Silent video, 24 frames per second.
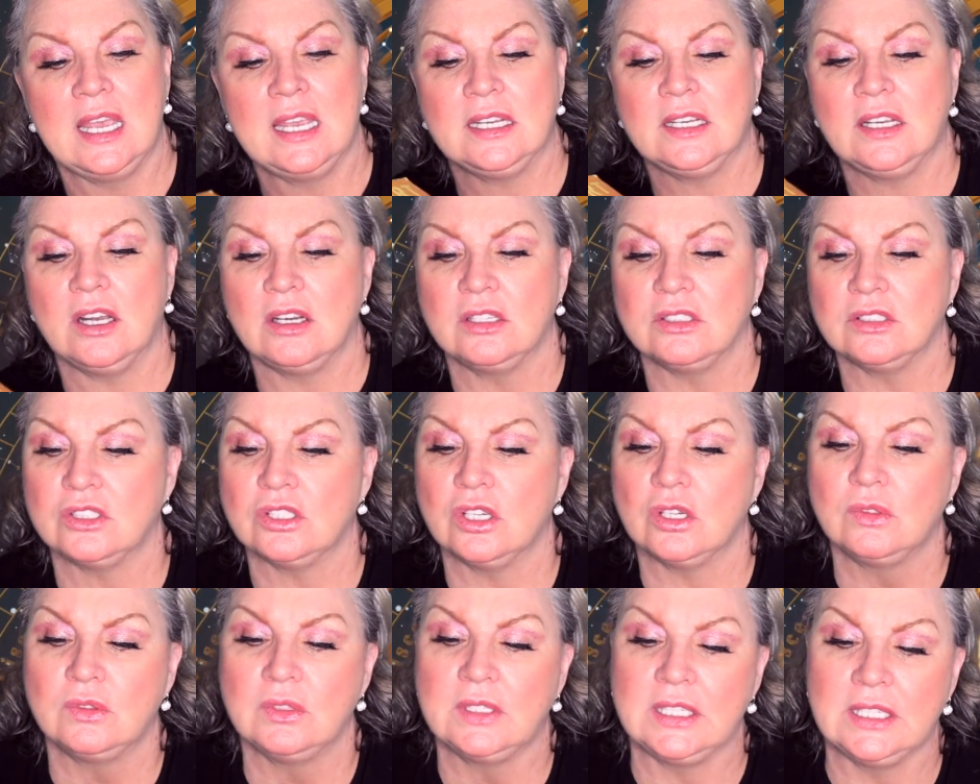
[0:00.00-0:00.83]
Eckhart
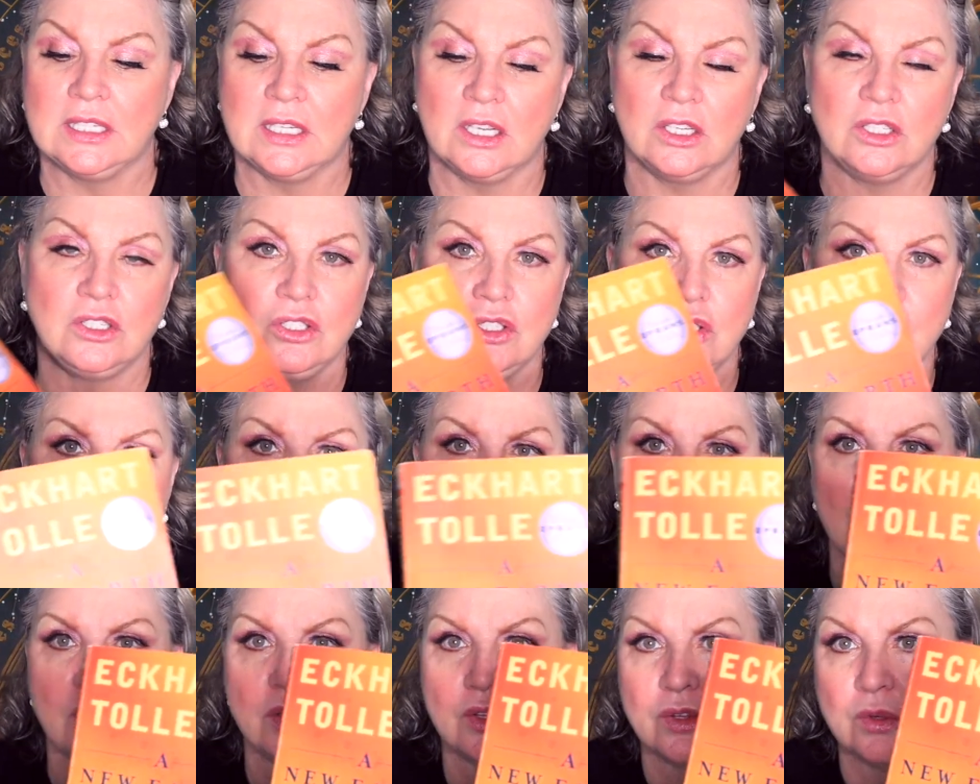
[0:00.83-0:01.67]
Tolle, A
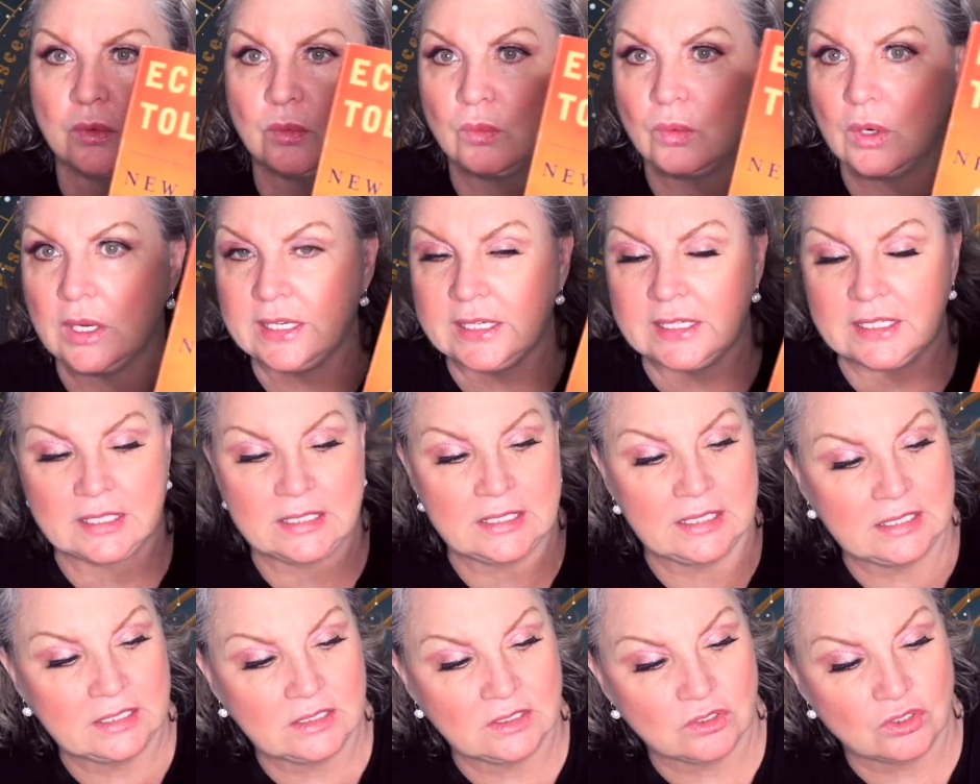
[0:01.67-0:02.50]
New Earth
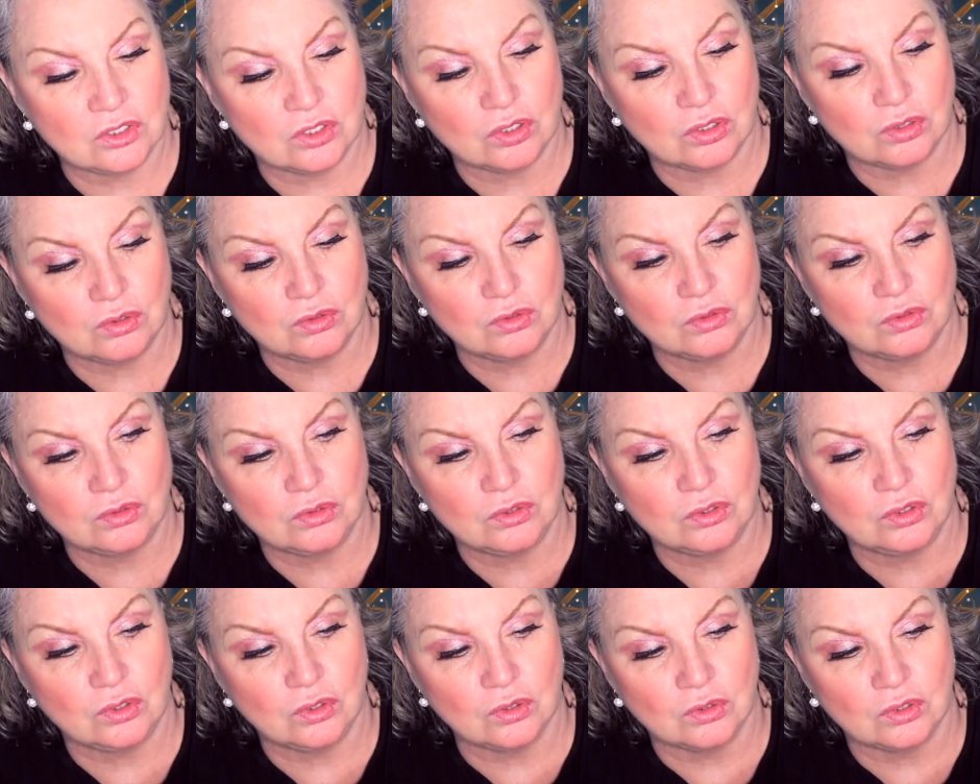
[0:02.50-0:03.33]
Awakening to
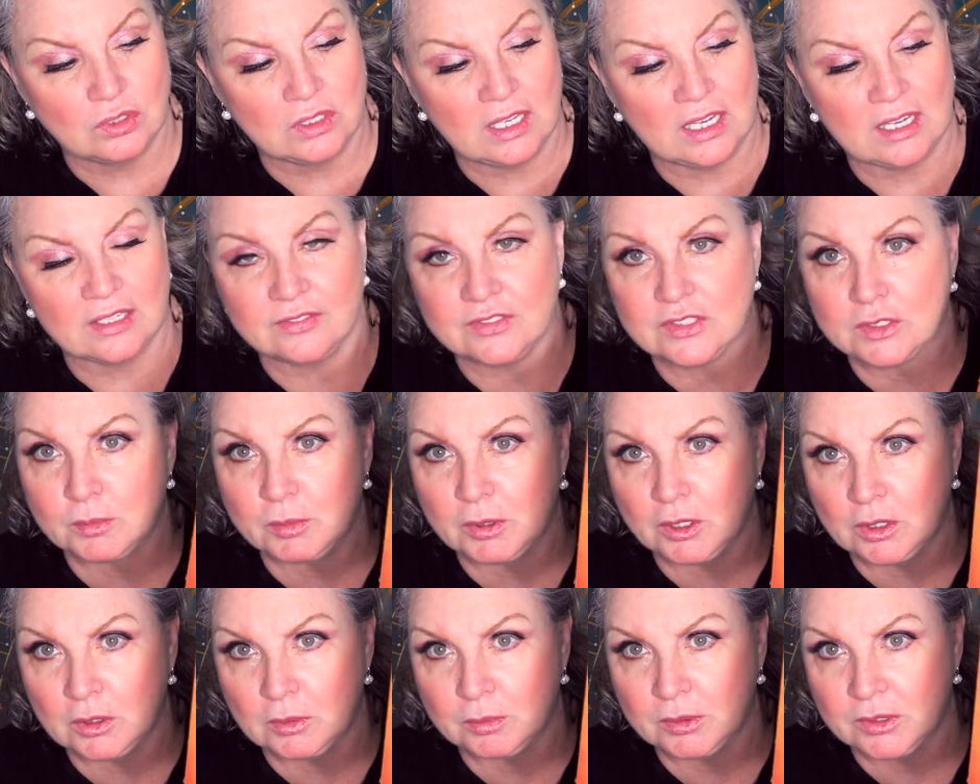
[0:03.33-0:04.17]
Your Life's
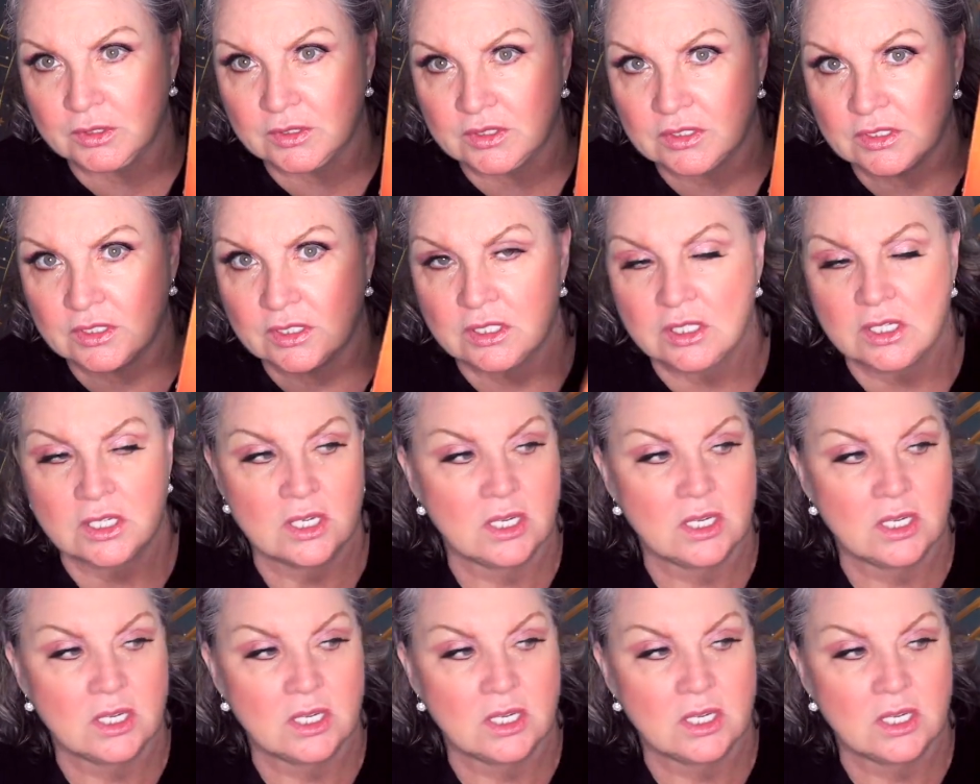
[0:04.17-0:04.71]
Purpose.